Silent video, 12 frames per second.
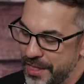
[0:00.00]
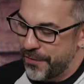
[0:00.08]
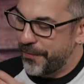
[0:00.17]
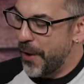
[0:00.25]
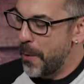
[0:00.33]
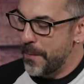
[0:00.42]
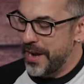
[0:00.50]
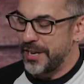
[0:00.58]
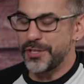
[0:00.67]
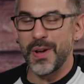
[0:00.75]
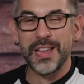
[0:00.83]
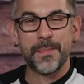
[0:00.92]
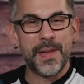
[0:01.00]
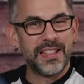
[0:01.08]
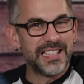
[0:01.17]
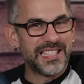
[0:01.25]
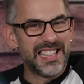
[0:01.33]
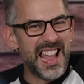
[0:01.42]
And the foam made it so I could make
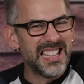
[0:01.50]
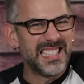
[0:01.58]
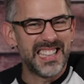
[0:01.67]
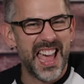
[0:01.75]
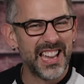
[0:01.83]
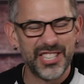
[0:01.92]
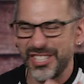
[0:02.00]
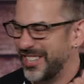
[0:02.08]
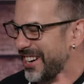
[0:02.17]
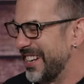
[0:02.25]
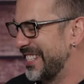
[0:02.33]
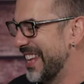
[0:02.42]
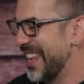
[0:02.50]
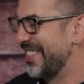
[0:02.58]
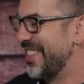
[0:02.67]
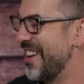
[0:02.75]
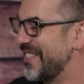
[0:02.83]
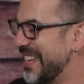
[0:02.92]
this nice texture. I just, I
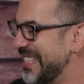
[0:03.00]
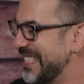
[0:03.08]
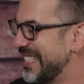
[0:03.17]
love it.